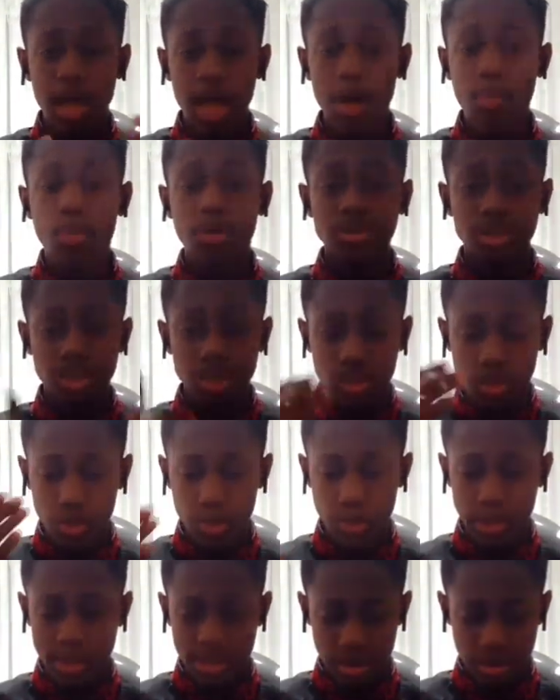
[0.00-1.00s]
I want you to do
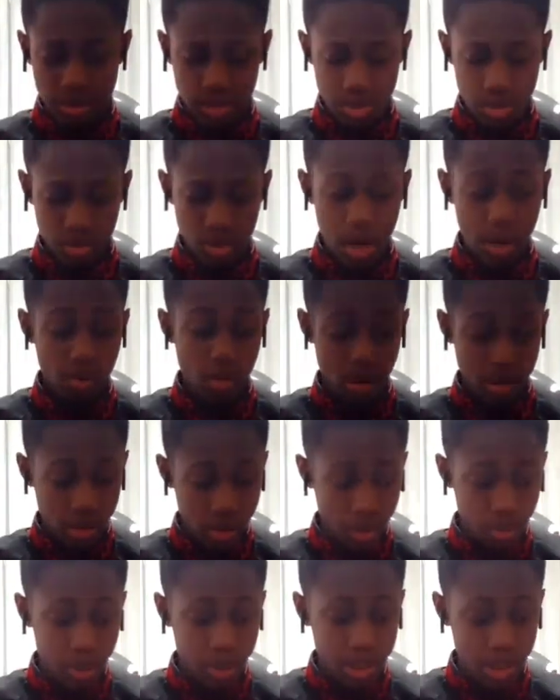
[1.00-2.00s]
research too, and I'm going to
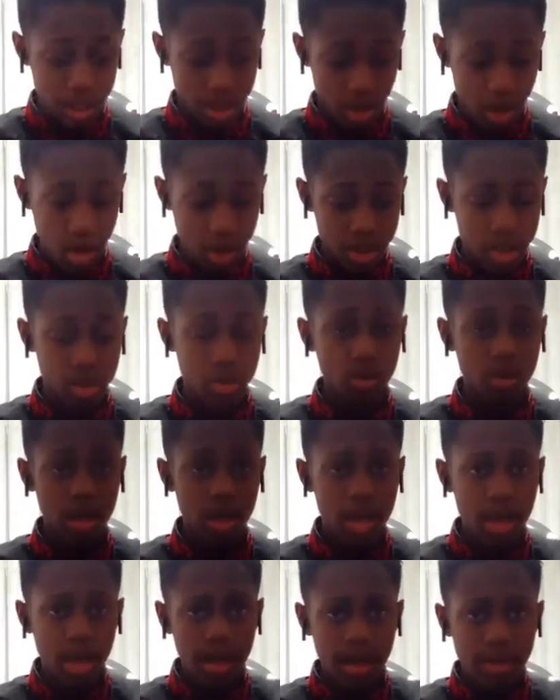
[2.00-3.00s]
do research also.
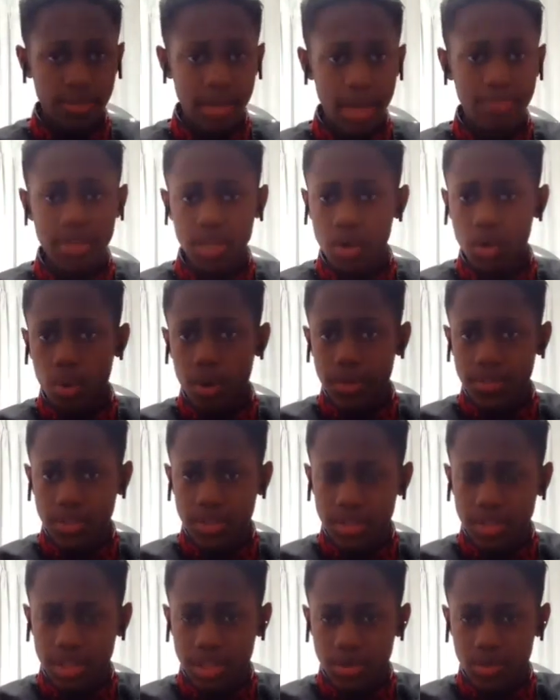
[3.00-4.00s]
If you have any
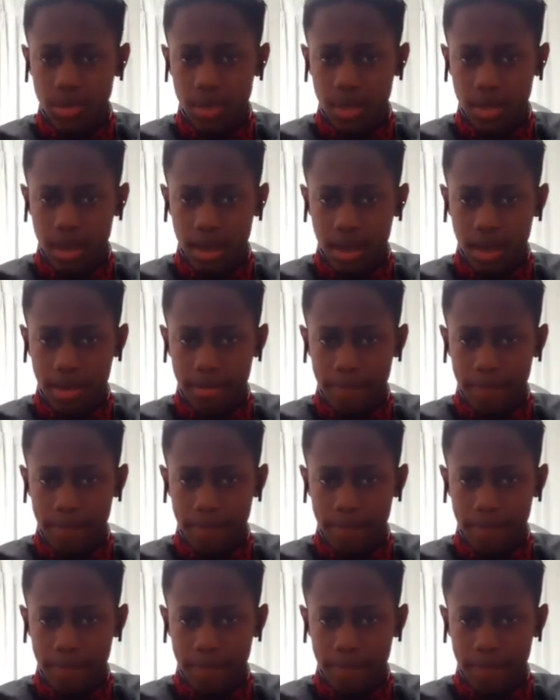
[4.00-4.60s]
questions, you can